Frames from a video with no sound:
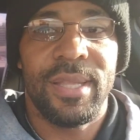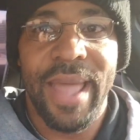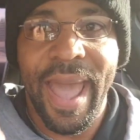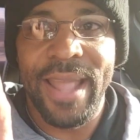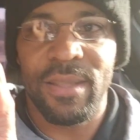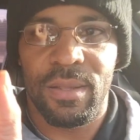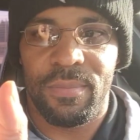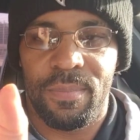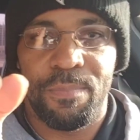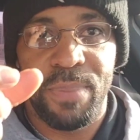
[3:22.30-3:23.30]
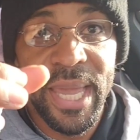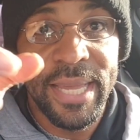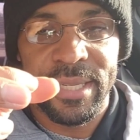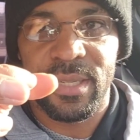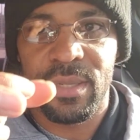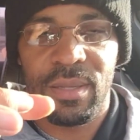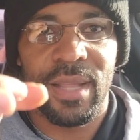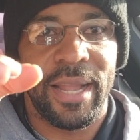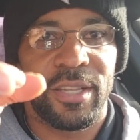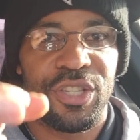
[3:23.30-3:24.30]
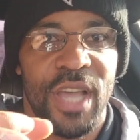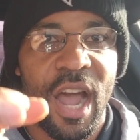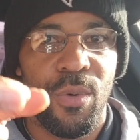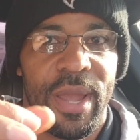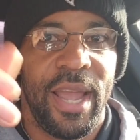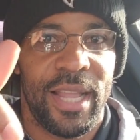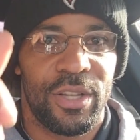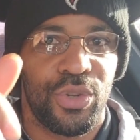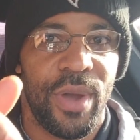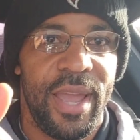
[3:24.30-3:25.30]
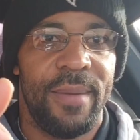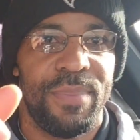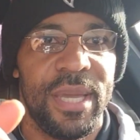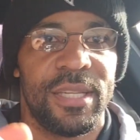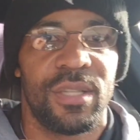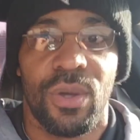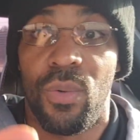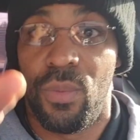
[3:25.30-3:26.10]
That piece, like the shower head, like the drain piece,